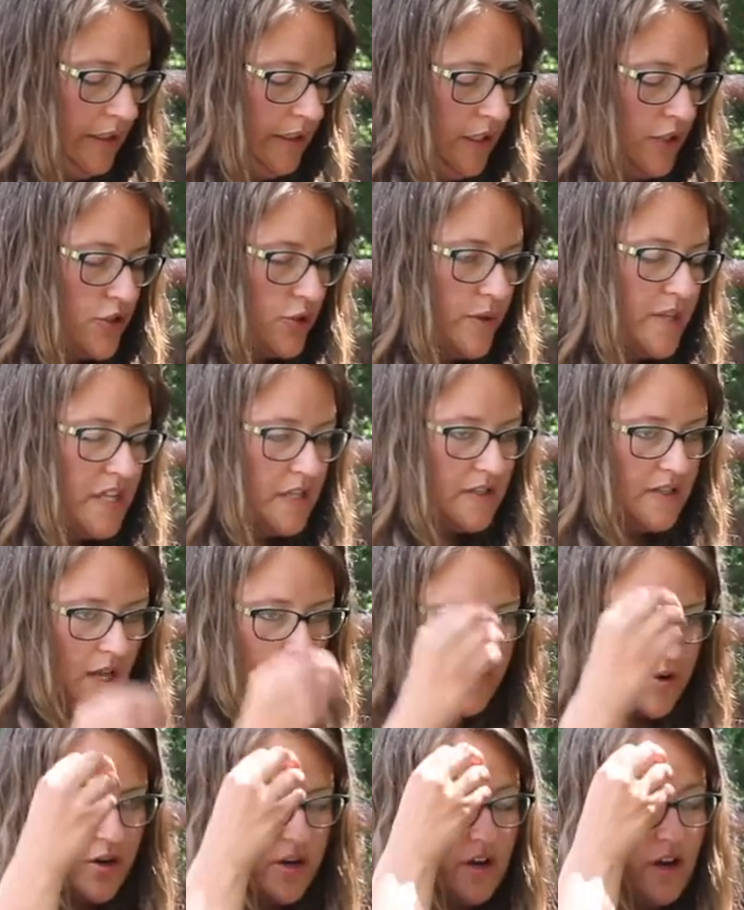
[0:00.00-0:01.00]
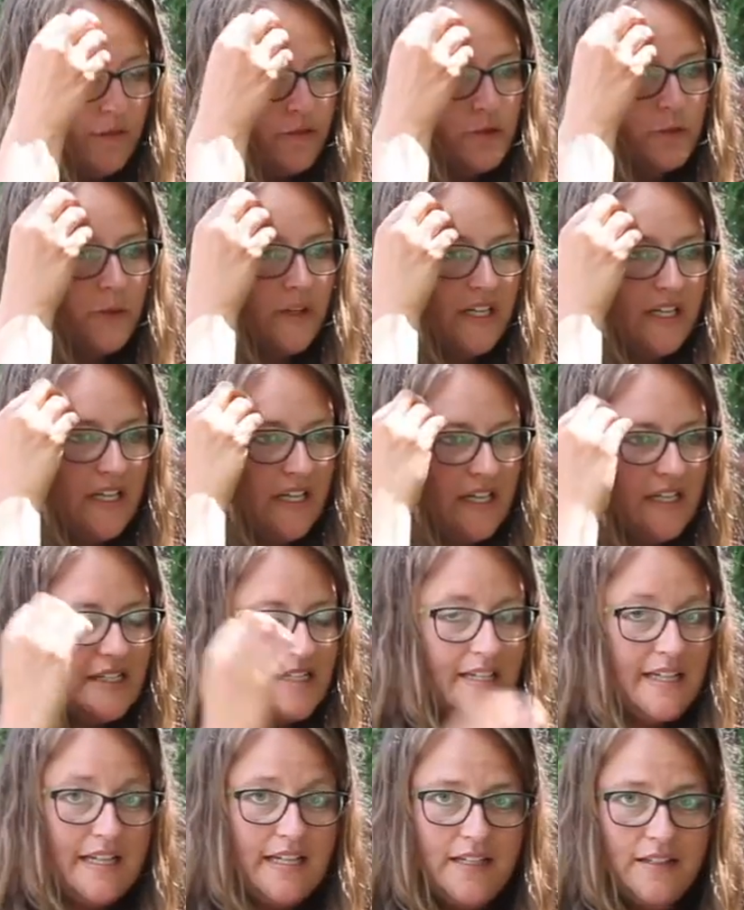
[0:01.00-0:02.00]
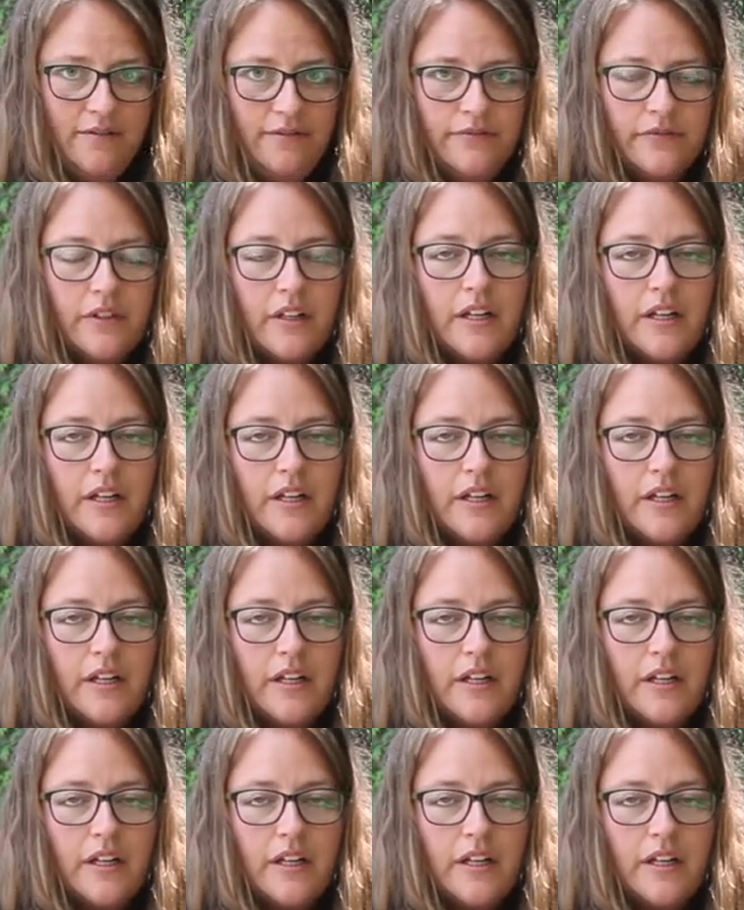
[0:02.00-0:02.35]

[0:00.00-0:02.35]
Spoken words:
So in the summer of 2019,